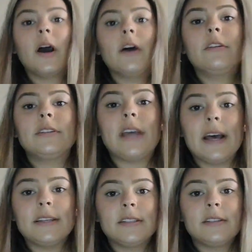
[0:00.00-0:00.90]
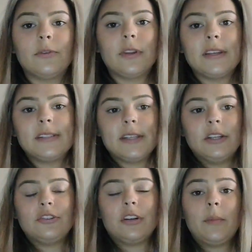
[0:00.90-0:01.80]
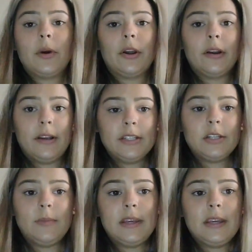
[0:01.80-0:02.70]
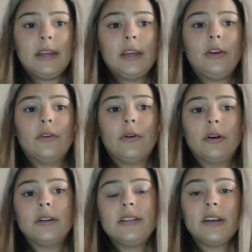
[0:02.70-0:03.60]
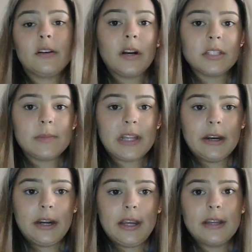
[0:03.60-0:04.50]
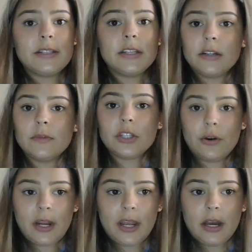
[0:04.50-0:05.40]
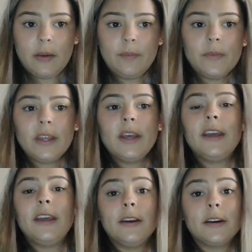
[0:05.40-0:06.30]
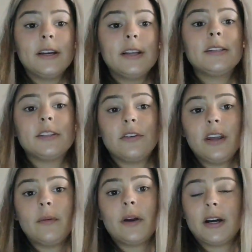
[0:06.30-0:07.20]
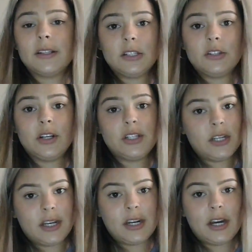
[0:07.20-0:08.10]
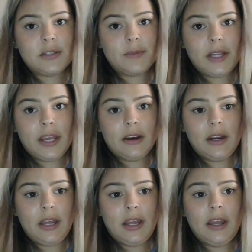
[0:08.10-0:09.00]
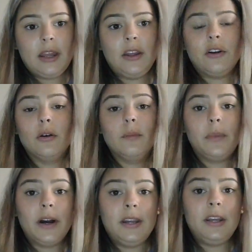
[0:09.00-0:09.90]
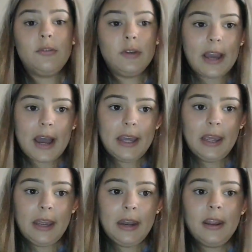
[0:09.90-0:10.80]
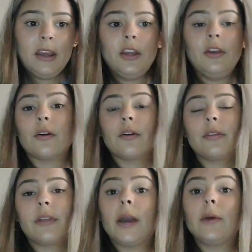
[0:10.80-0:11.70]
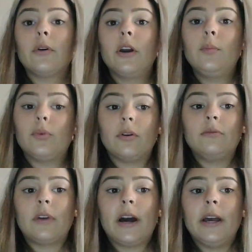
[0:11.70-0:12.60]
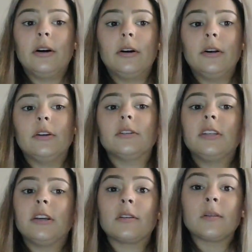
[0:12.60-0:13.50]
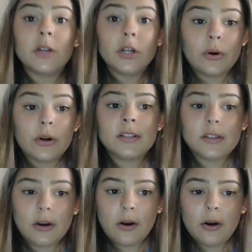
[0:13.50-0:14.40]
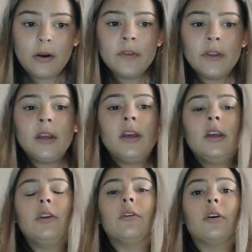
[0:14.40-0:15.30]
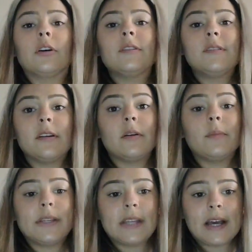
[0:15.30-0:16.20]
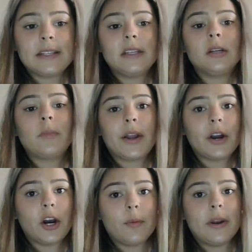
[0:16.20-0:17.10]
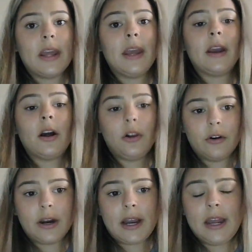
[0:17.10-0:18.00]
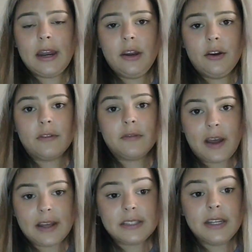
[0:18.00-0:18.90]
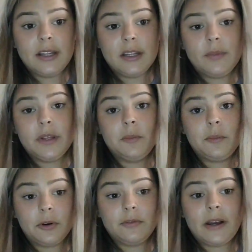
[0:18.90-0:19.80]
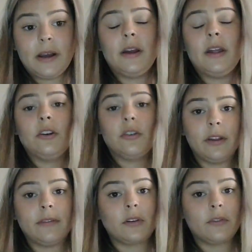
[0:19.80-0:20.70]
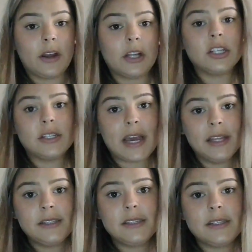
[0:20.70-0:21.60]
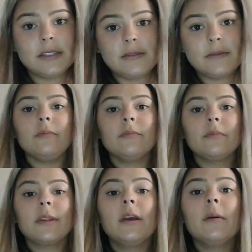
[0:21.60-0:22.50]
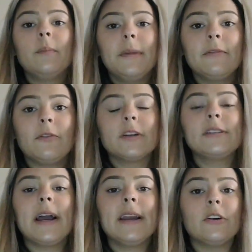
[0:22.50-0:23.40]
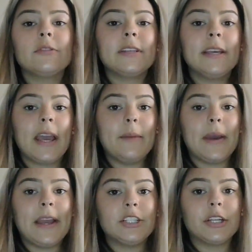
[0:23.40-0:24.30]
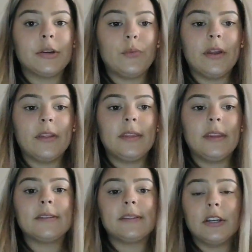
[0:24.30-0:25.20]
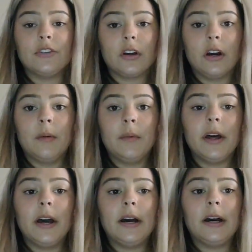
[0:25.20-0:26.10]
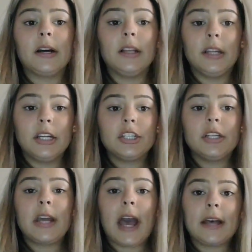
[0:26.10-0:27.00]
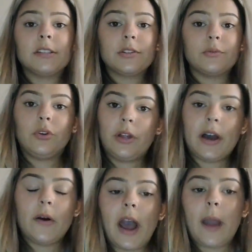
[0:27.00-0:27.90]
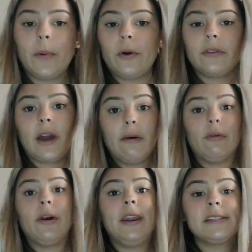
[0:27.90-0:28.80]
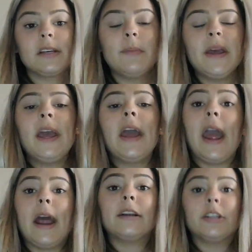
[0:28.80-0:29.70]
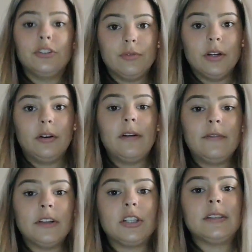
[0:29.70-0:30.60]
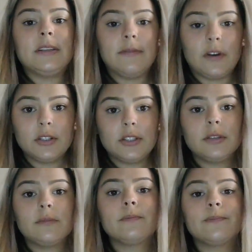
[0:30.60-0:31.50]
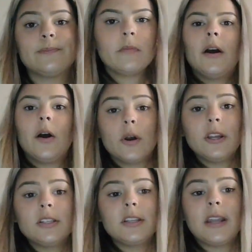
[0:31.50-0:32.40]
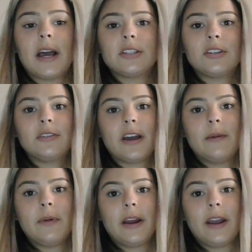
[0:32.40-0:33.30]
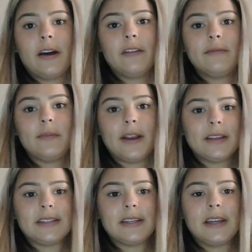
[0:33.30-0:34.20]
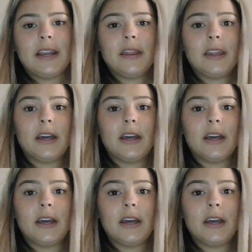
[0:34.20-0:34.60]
Other tests for this syndrome are going to be your serum osmolarity, serum sodium, urine sodium concentration and osmolarity, your BUN and creatinine, your thyroid profile, your serum cortisol, your serum potassium bicarbonate and chloride, your fasting lipid profile, and your liver function test. Before diagnosing a patient with this syndrome, a clinician has to rule out hypothyroidism and adrenal insufficiency first. According to the National Library of Medicine,